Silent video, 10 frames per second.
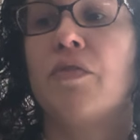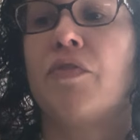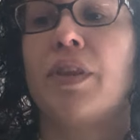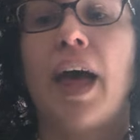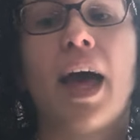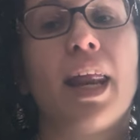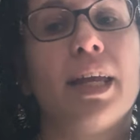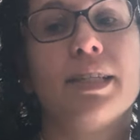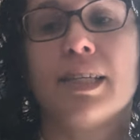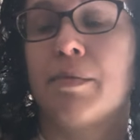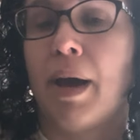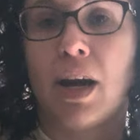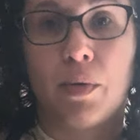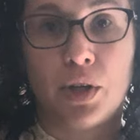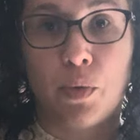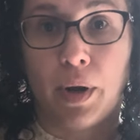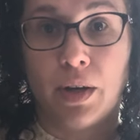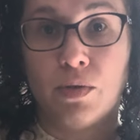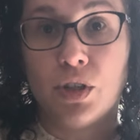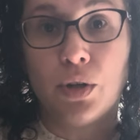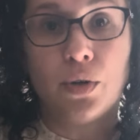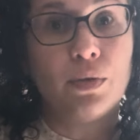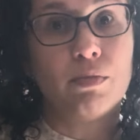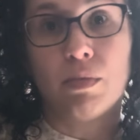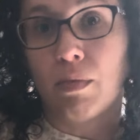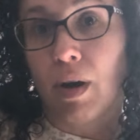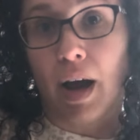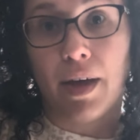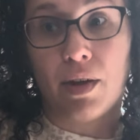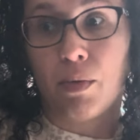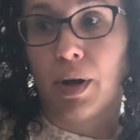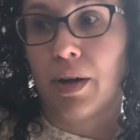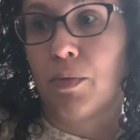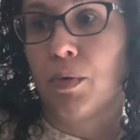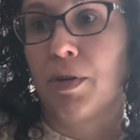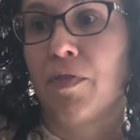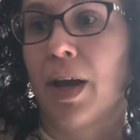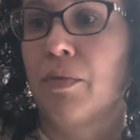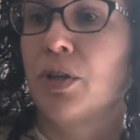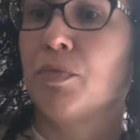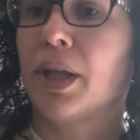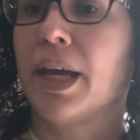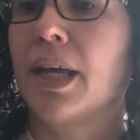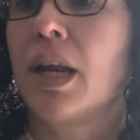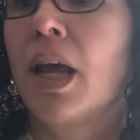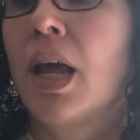For that, it doesn't matter which one you do. Either one will be fine when you play it.